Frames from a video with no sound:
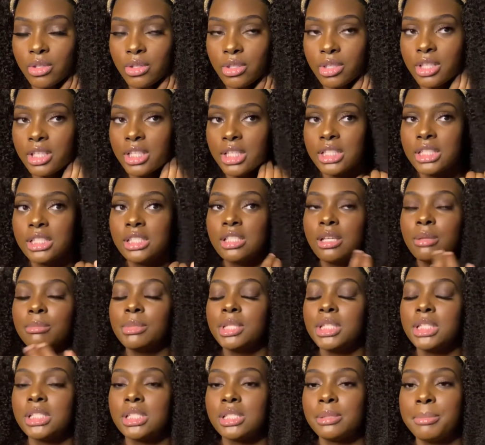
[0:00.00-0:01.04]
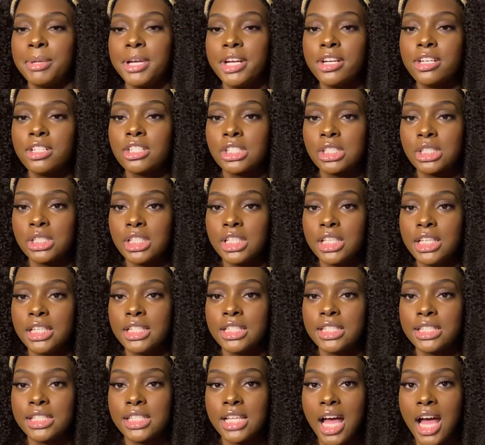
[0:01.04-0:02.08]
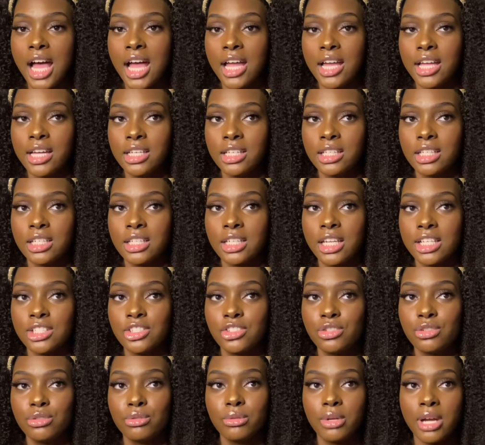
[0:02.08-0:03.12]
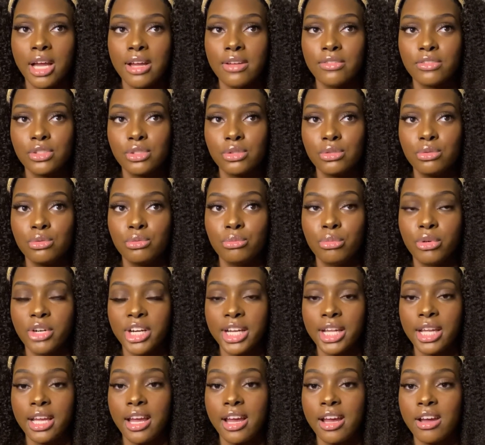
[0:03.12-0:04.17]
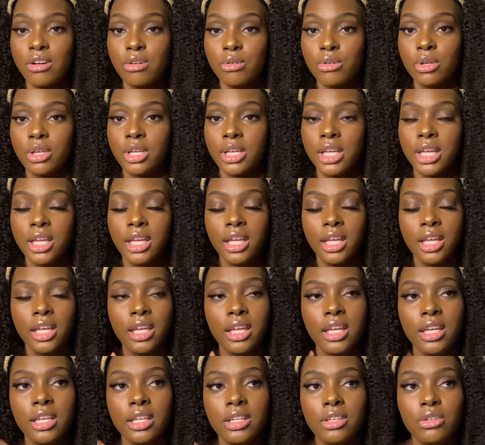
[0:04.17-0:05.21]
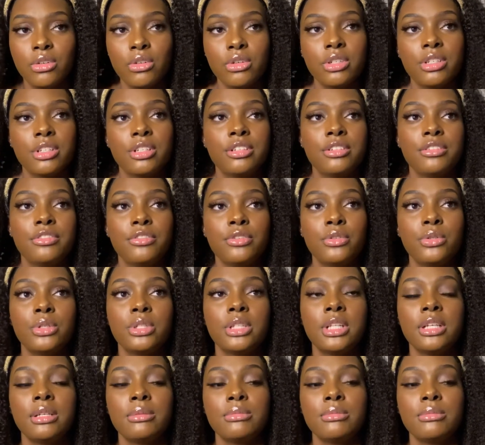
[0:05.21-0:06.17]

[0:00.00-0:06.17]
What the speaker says: it's something spiritually inside that you have to bring out in order for